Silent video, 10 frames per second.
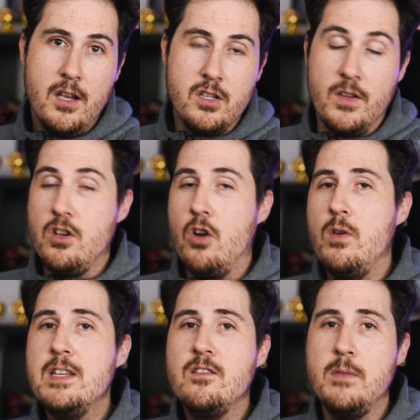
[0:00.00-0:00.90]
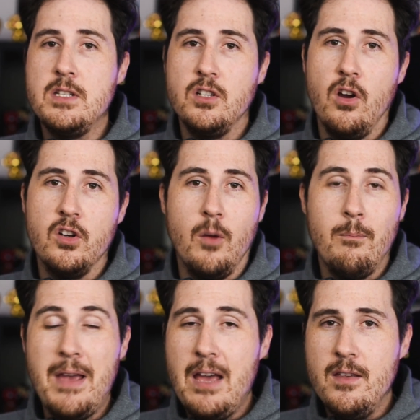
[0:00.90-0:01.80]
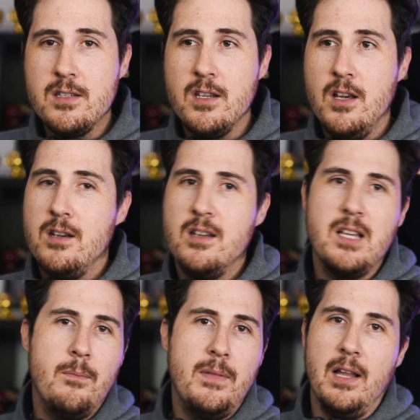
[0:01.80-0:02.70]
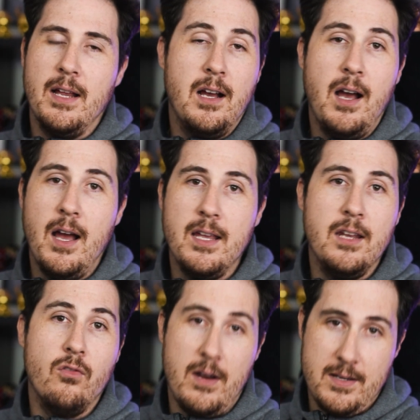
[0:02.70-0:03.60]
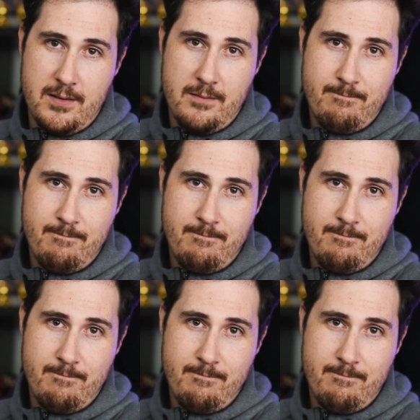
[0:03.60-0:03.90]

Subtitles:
There's no reason for me to go and compare this to something like a high-end Razer.